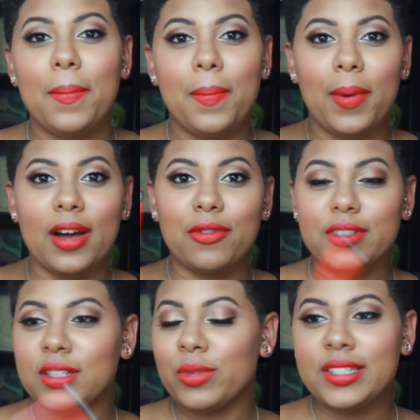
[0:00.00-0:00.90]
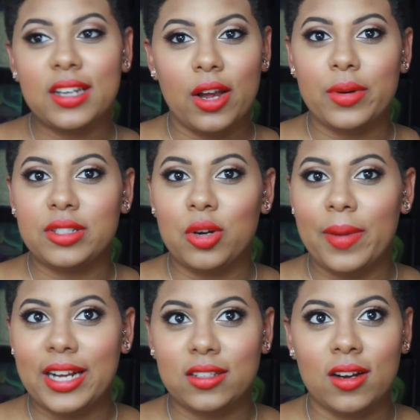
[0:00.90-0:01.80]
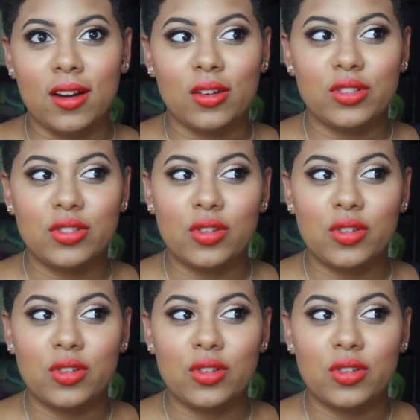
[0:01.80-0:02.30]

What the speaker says: but for some reason I always go back to hers.